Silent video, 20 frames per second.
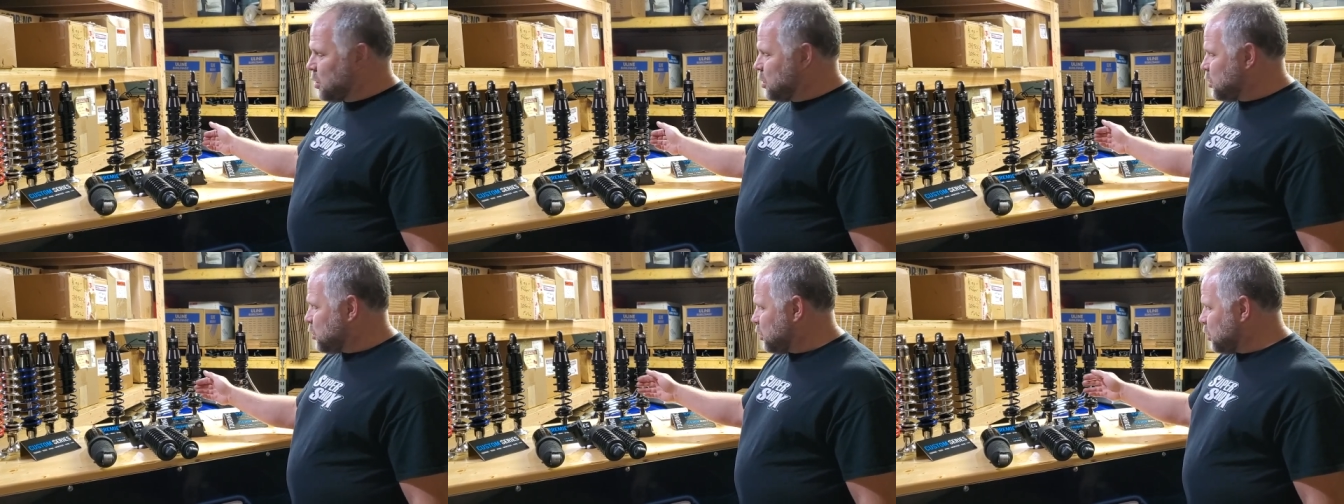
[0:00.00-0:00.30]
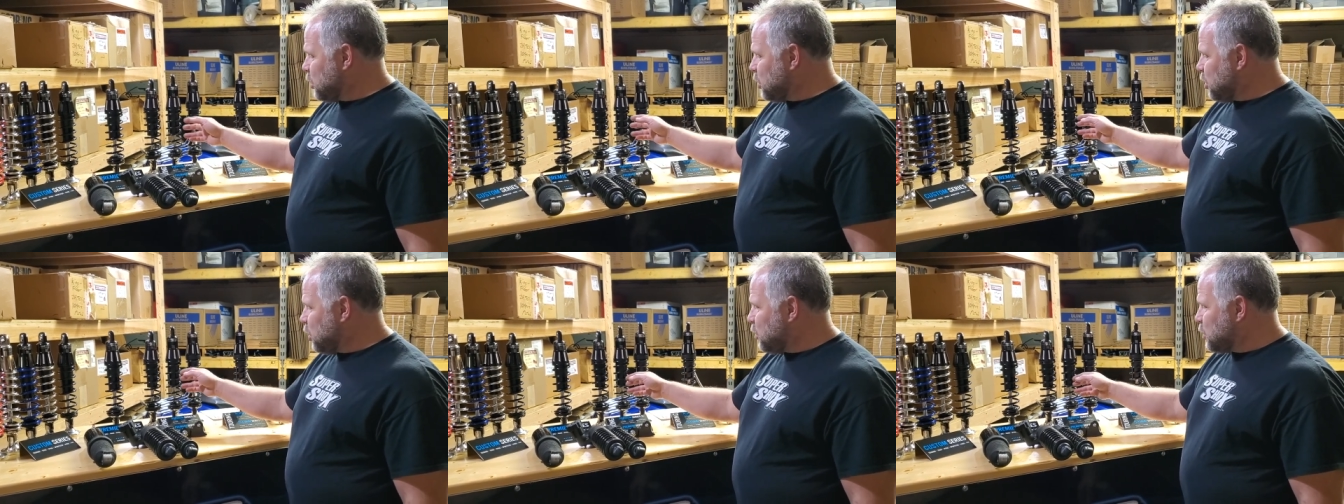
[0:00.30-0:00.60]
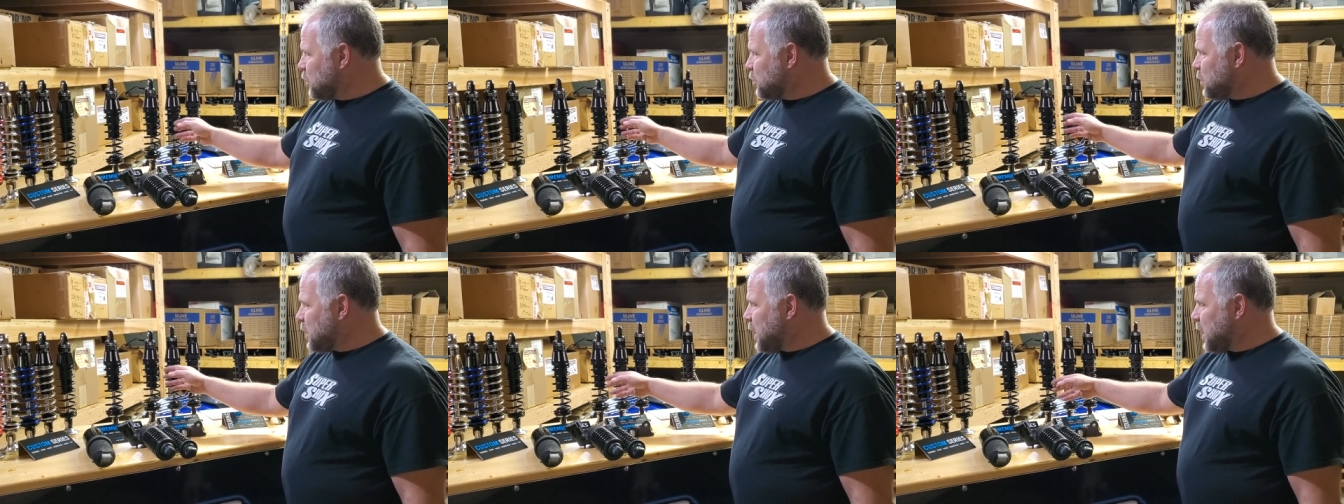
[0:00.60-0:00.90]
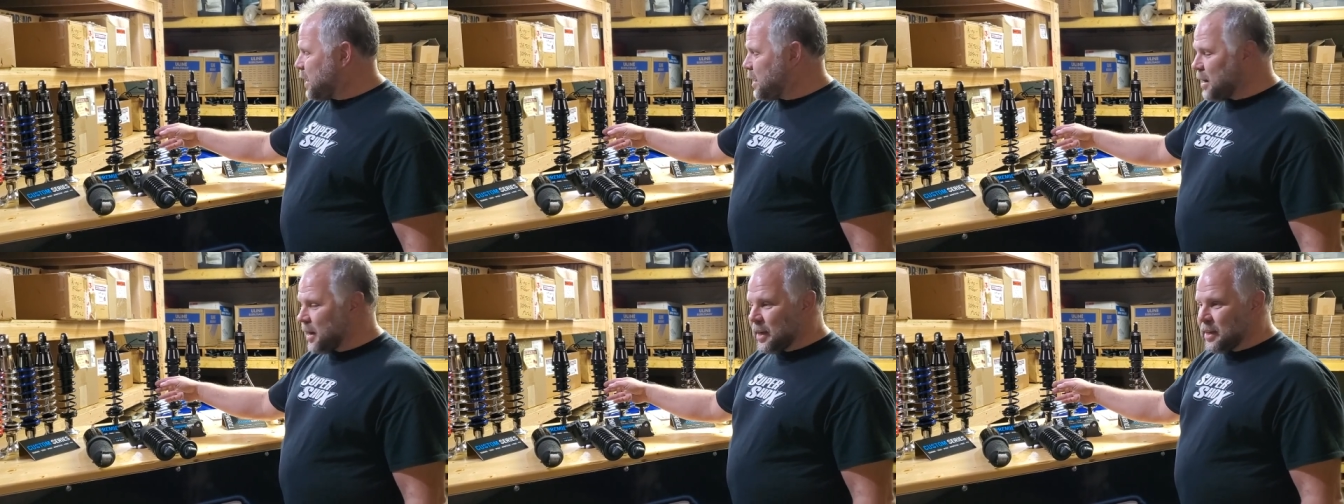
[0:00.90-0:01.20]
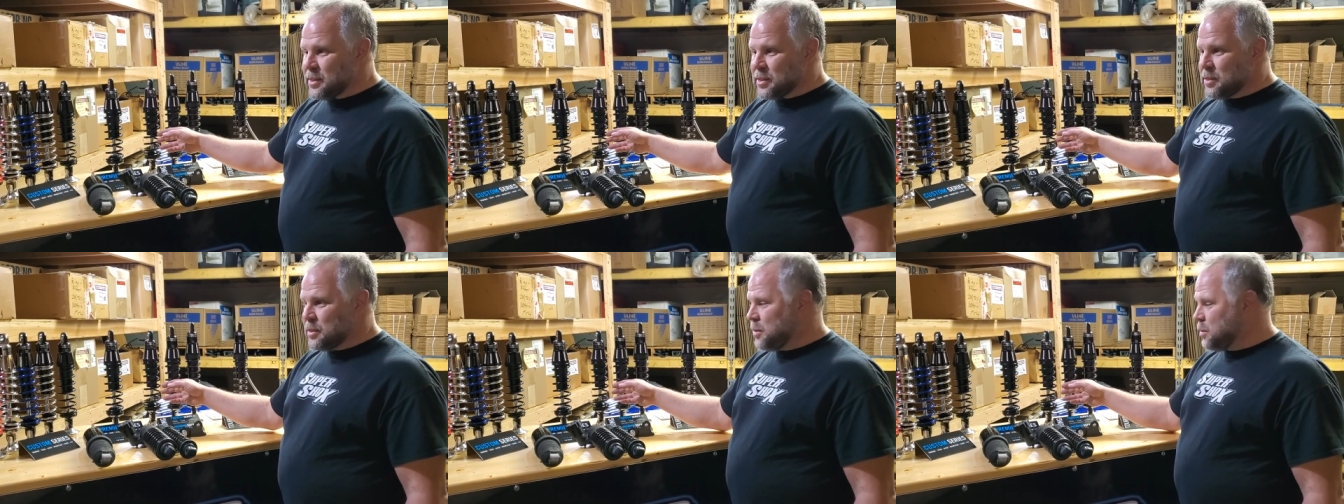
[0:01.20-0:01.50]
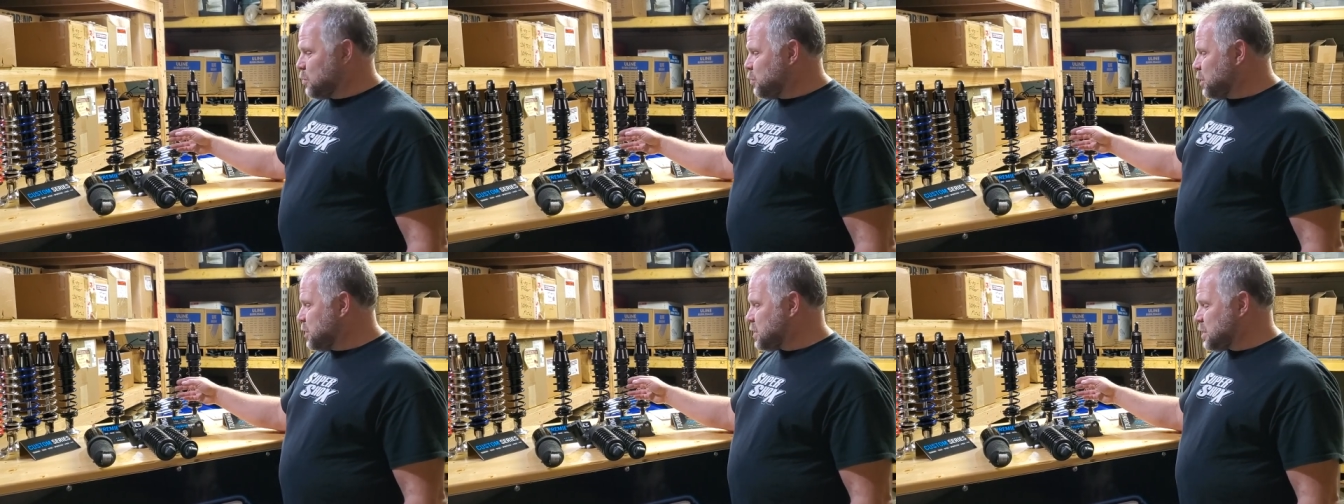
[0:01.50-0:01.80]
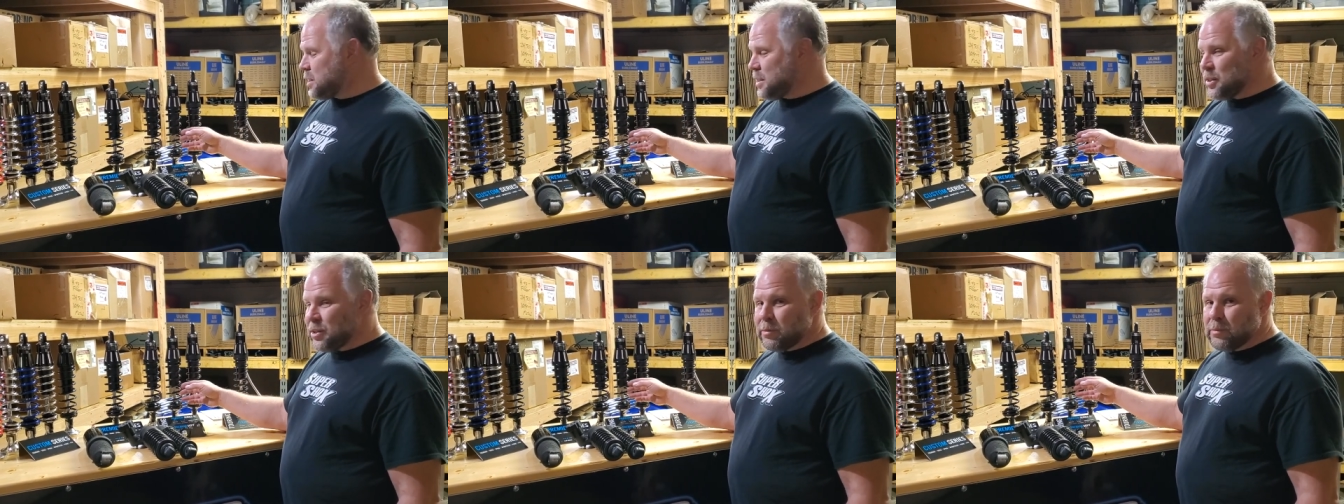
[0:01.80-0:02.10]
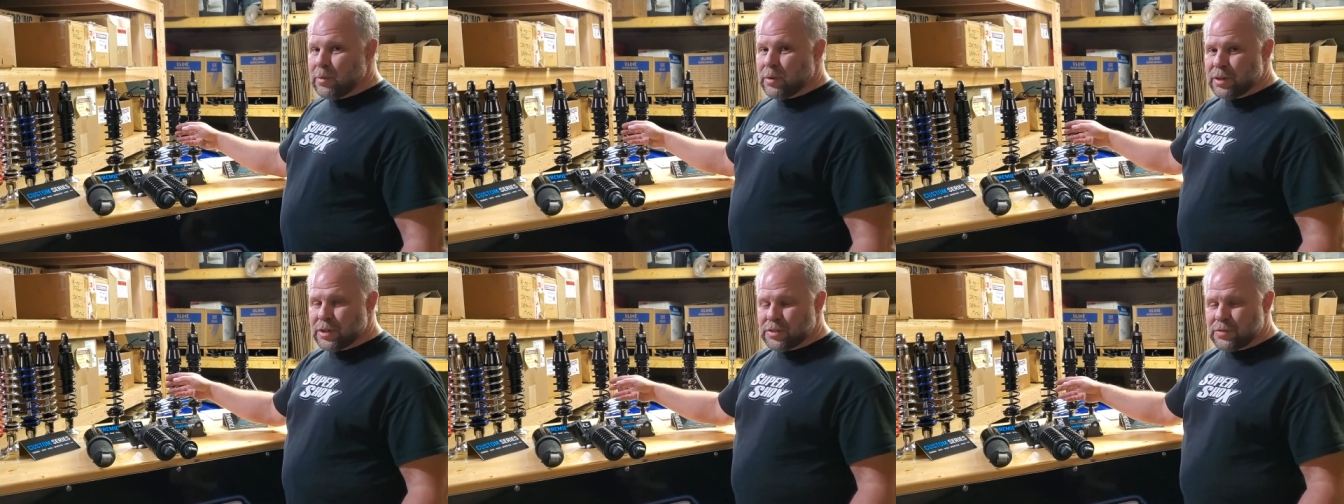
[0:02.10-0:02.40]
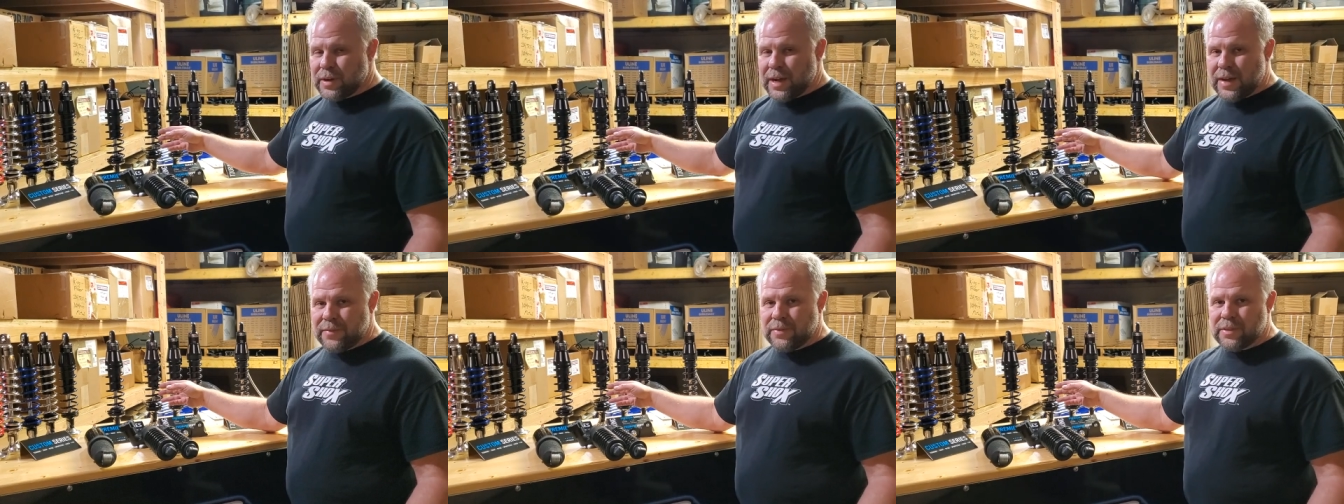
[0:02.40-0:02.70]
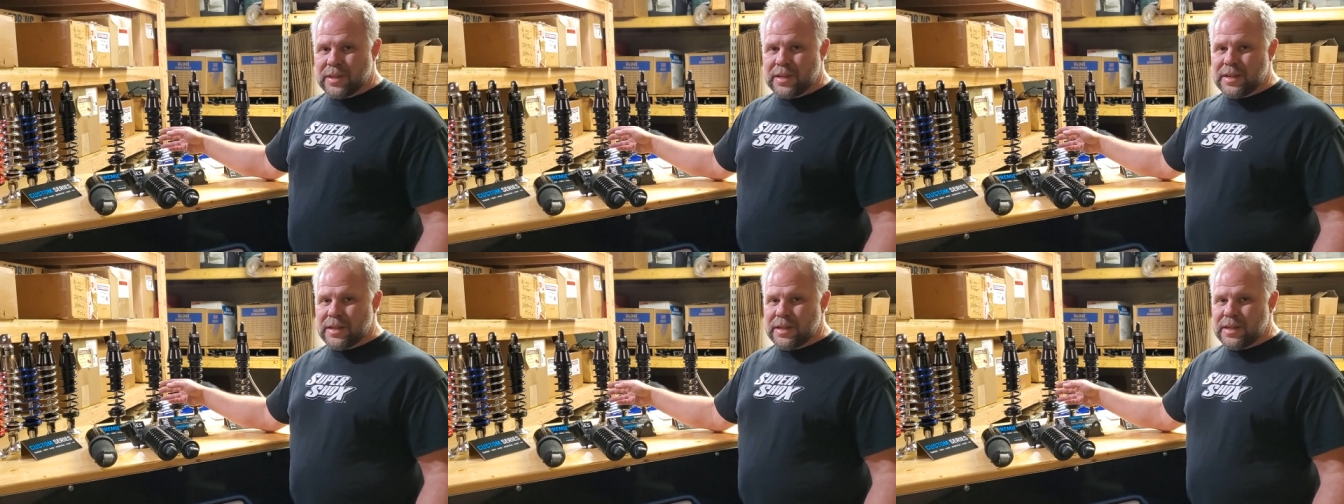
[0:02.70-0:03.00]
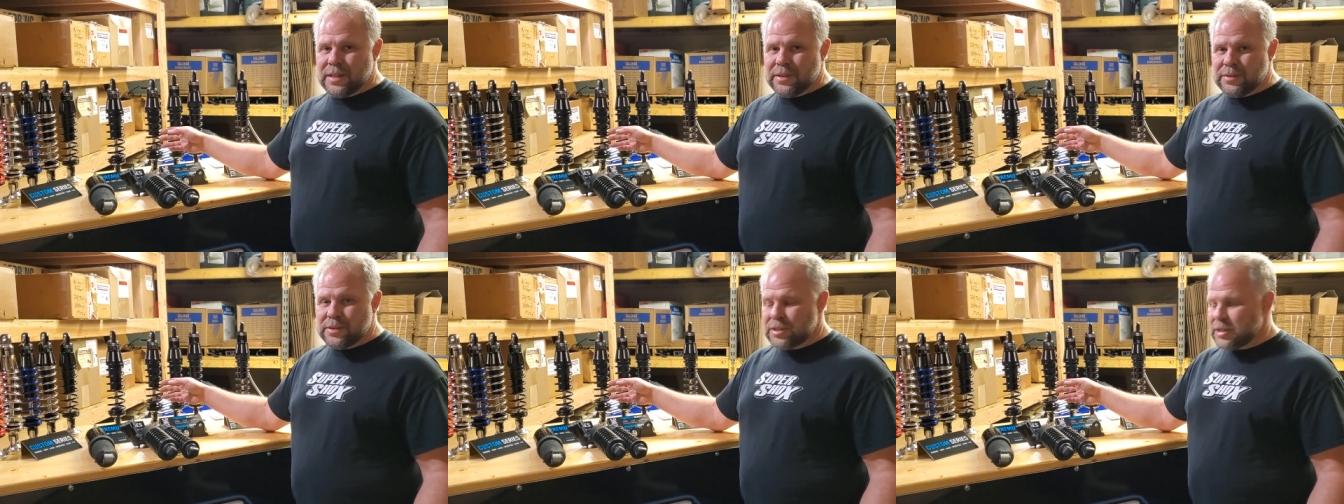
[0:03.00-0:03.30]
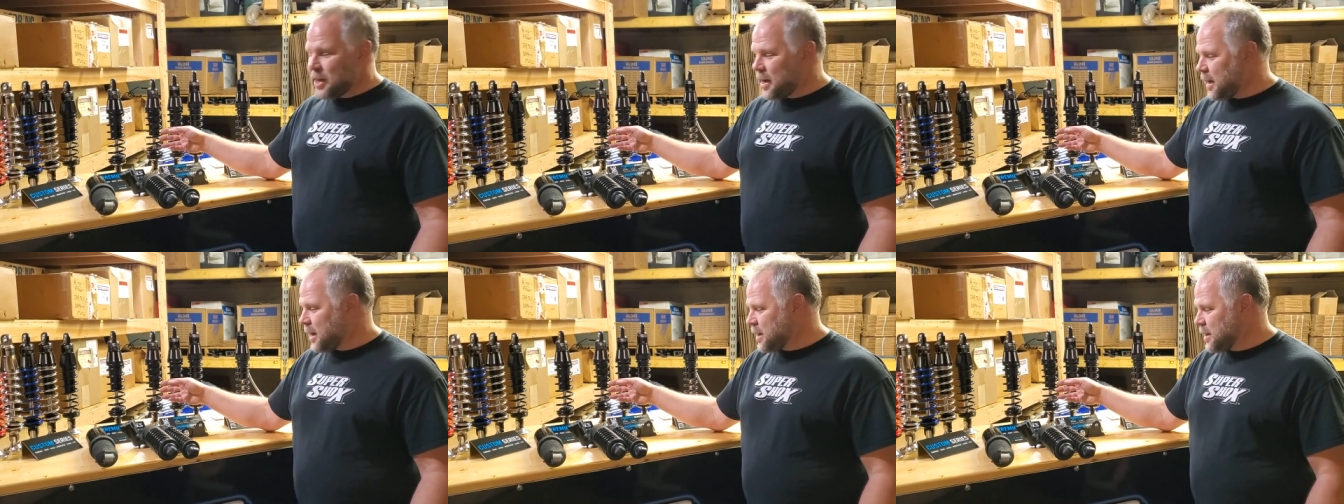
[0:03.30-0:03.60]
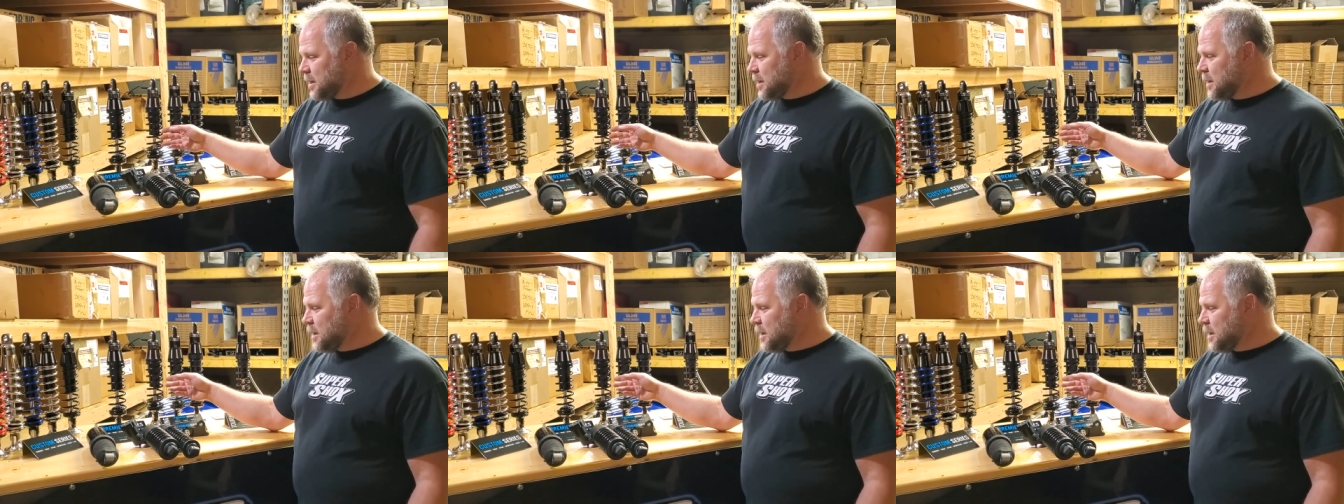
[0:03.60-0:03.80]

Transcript: or lower ride heights with still more travel than any other shock